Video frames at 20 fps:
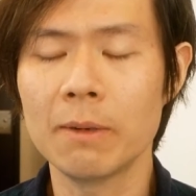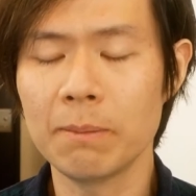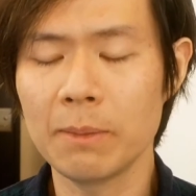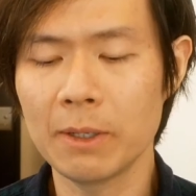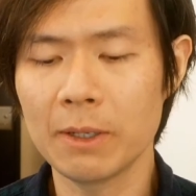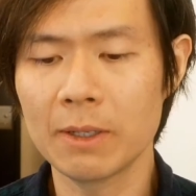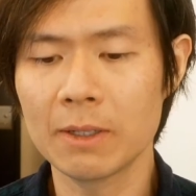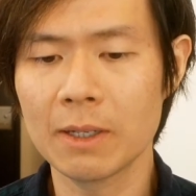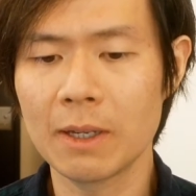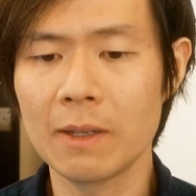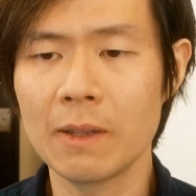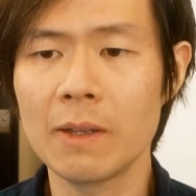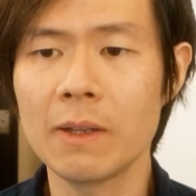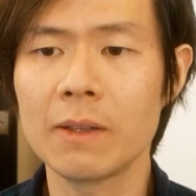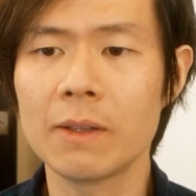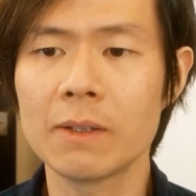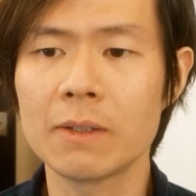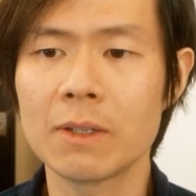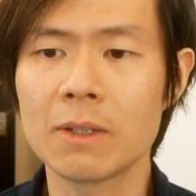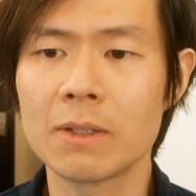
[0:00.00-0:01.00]
because I think
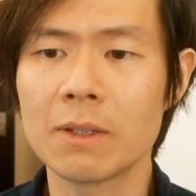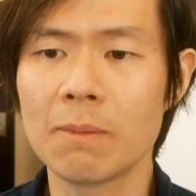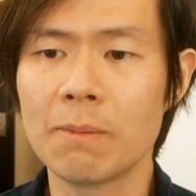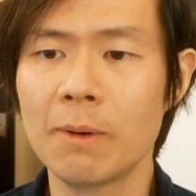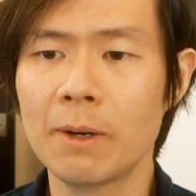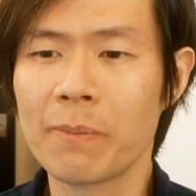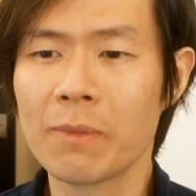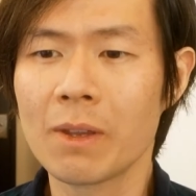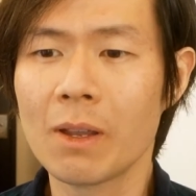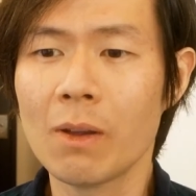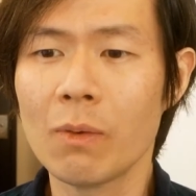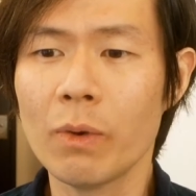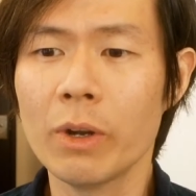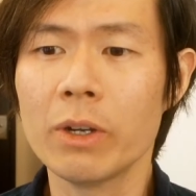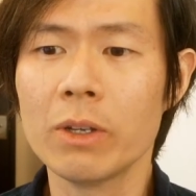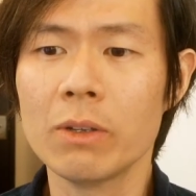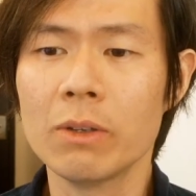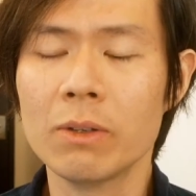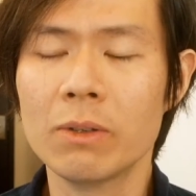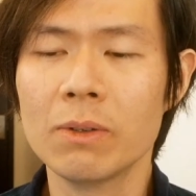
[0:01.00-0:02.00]
this is the part where
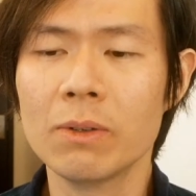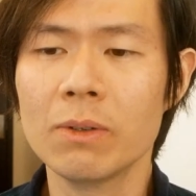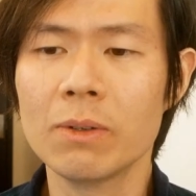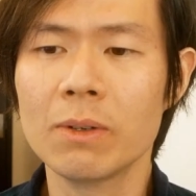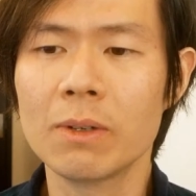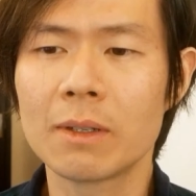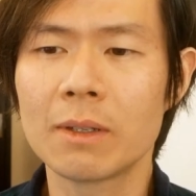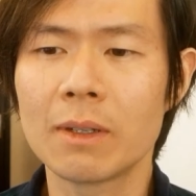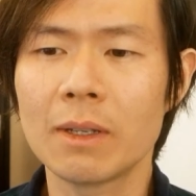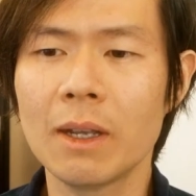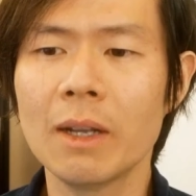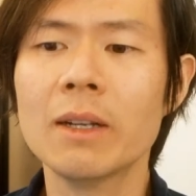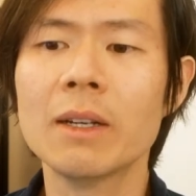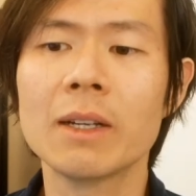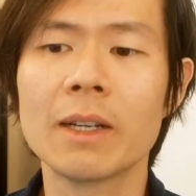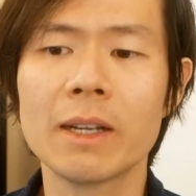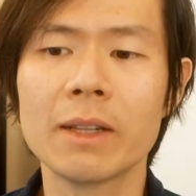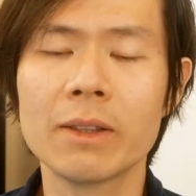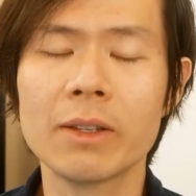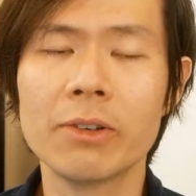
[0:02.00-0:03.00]
you do kind of
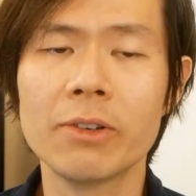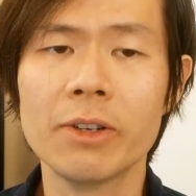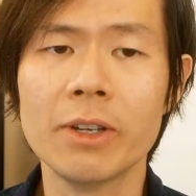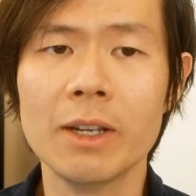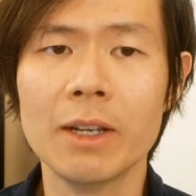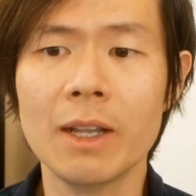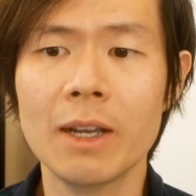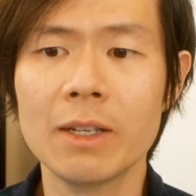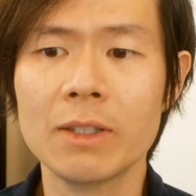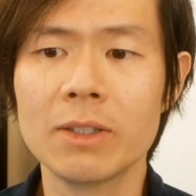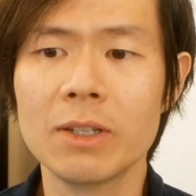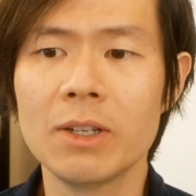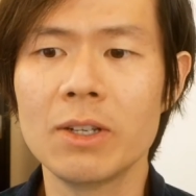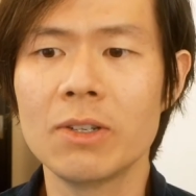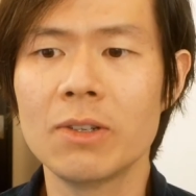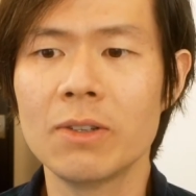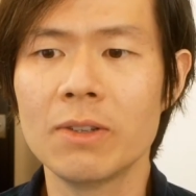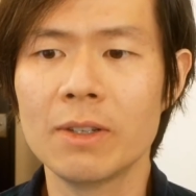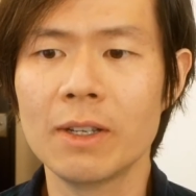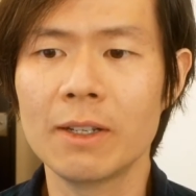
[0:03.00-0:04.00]
get the
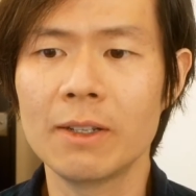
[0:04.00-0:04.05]
realization that